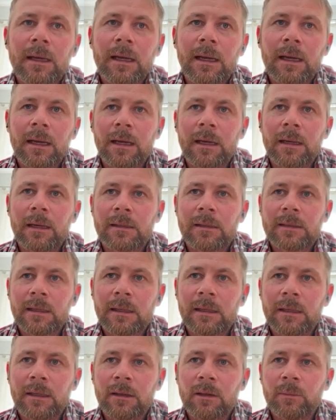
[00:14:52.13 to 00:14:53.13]
It's
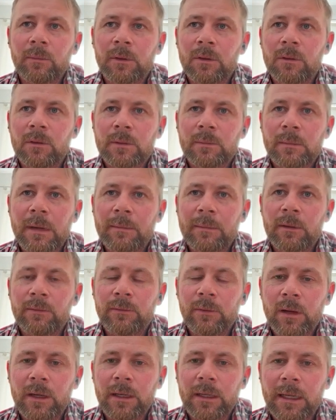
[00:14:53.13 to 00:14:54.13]
going to help the horse maybe
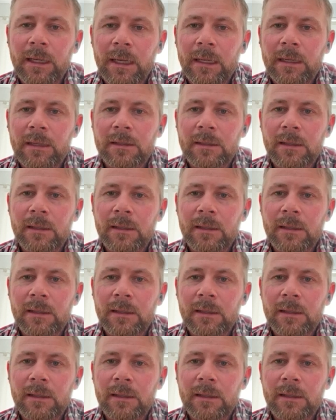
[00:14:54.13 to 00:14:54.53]
find a canter,